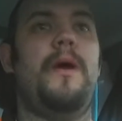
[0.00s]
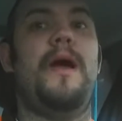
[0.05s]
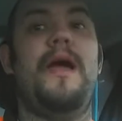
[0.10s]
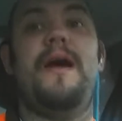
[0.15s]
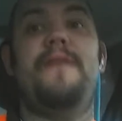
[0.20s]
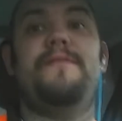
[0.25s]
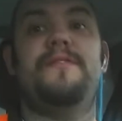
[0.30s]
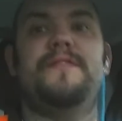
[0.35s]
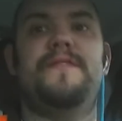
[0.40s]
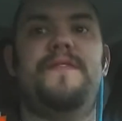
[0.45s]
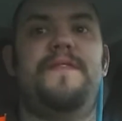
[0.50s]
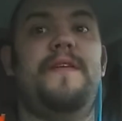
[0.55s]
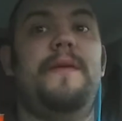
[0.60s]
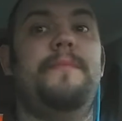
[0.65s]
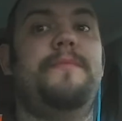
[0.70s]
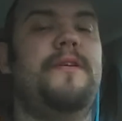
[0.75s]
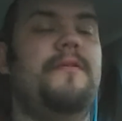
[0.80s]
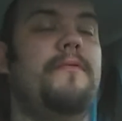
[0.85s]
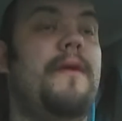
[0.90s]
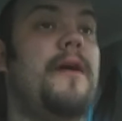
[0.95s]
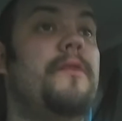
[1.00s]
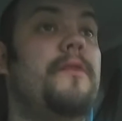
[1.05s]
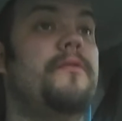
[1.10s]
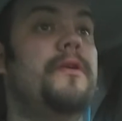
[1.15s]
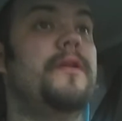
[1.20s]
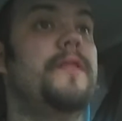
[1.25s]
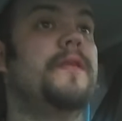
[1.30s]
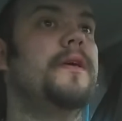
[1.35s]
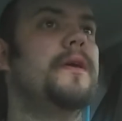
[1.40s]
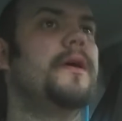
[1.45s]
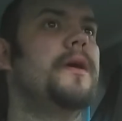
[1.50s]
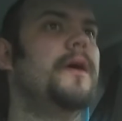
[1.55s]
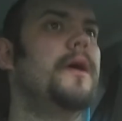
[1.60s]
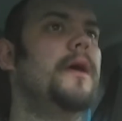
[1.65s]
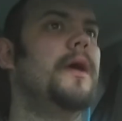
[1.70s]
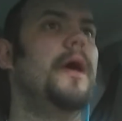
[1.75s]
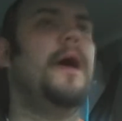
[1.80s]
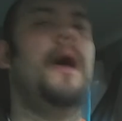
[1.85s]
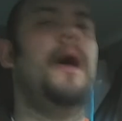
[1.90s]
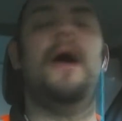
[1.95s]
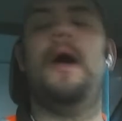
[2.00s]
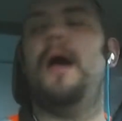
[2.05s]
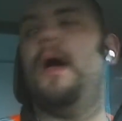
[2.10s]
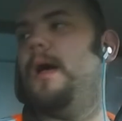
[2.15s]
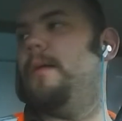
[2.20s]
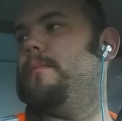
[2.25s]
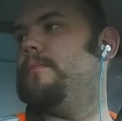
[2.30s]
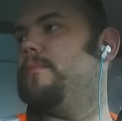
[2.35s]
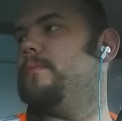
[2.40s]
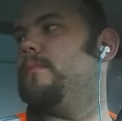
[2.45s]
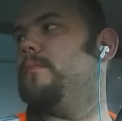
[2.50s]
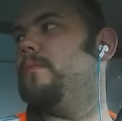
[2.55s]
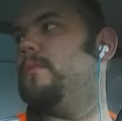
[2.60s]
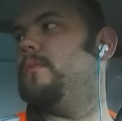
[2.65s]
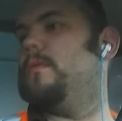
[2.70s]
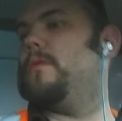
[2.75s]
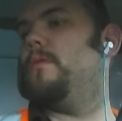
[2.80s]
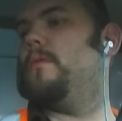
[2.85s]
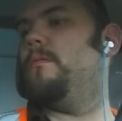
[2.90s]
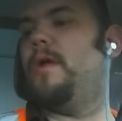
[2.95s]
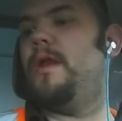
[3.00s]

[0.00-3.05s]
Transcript: I haven't flipped it around or anything.